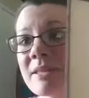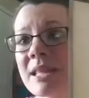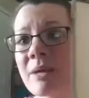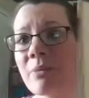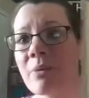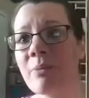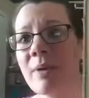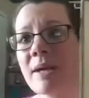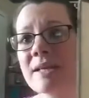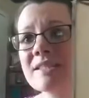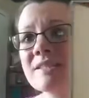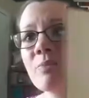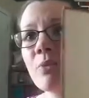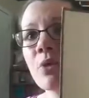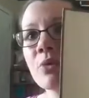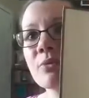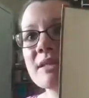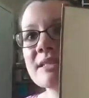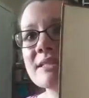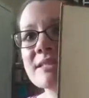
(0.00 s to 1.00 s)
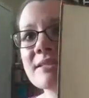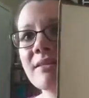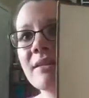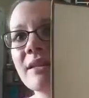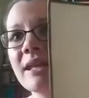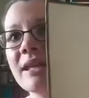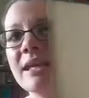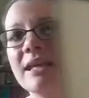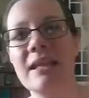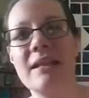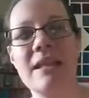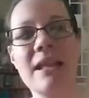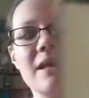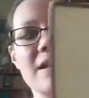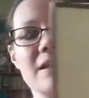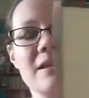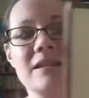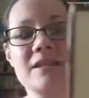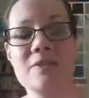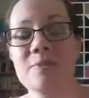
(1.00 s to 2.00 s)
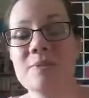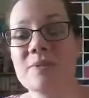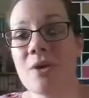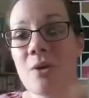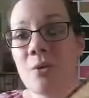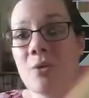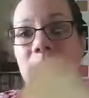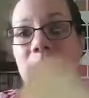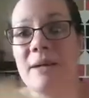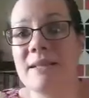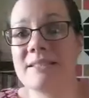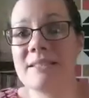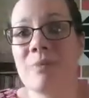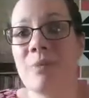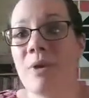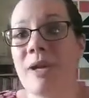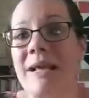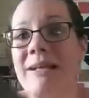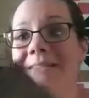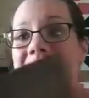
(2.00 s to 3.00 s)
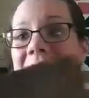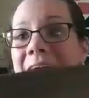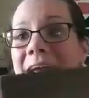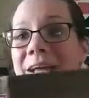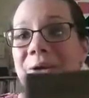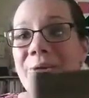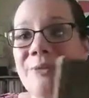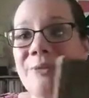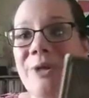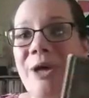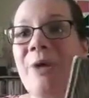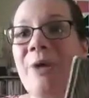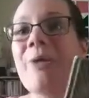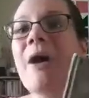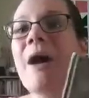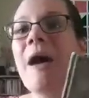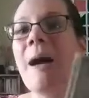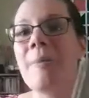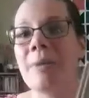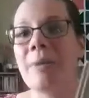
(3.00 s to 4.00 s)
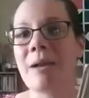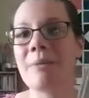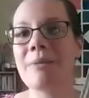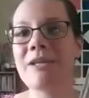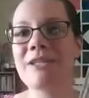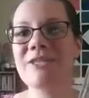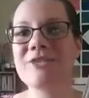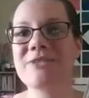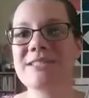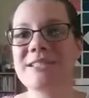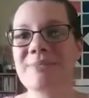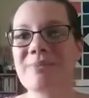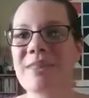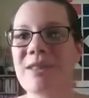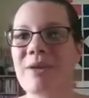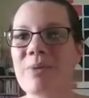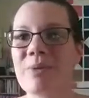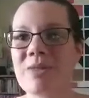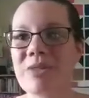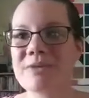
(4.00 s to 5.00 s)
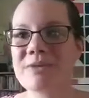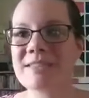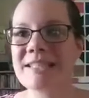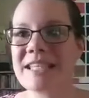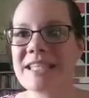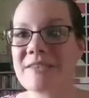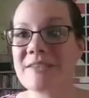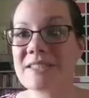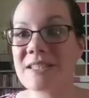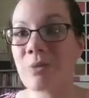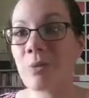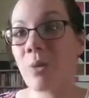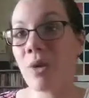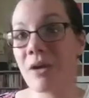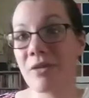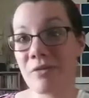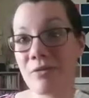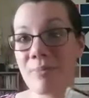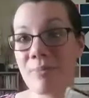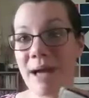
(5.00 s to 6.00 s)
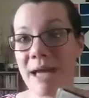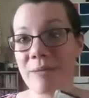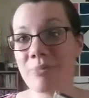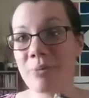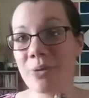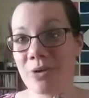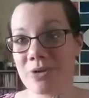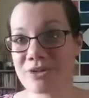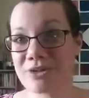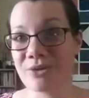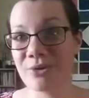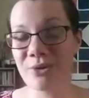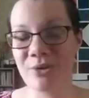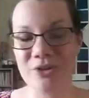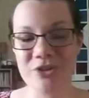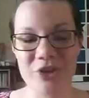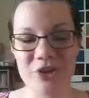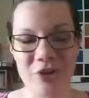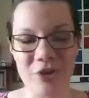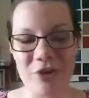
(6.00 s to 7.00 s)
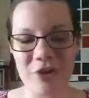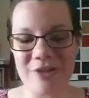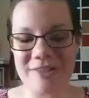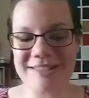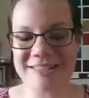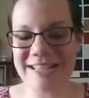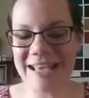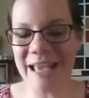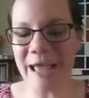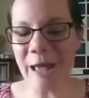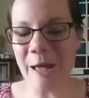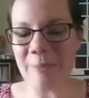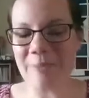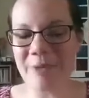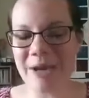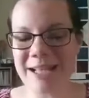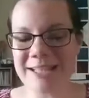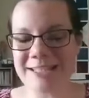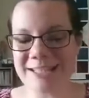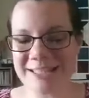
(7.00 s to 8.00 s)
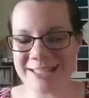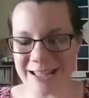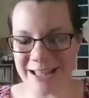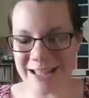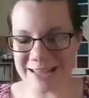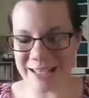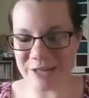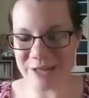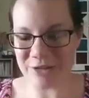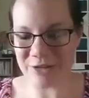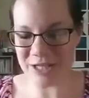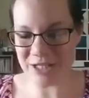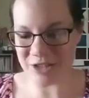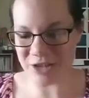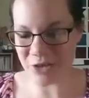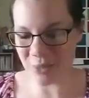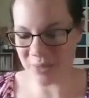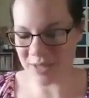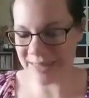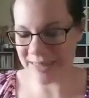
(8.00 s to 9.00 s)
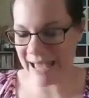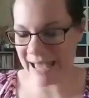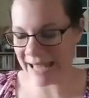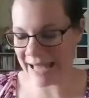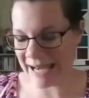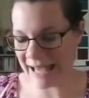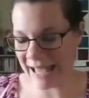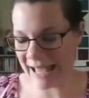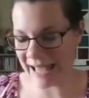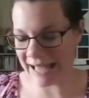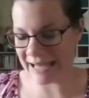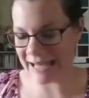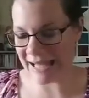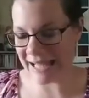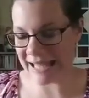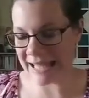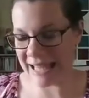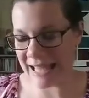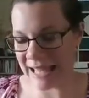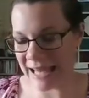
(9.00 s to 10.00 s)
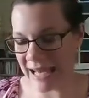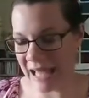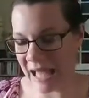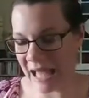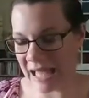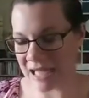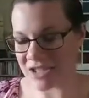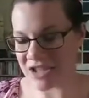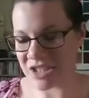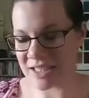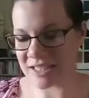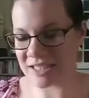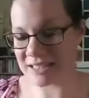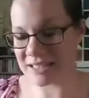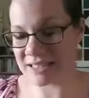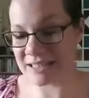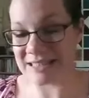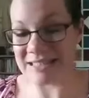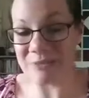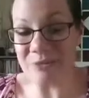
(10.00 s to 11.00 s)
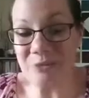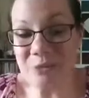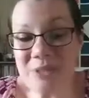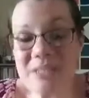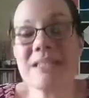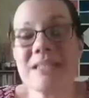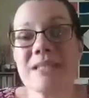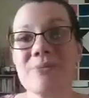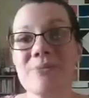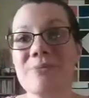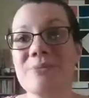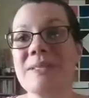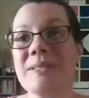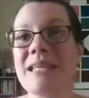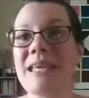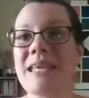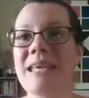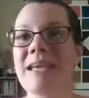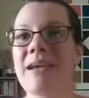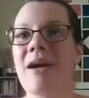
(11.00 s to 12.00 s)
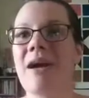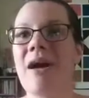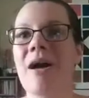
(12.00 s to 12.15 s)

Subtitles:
they were pressed more recently and this was owned by someone else. I don't know, but I'm going to do something with those leaves in one of my personal journals. But I just thought that you'd enjoy that, and again, I just really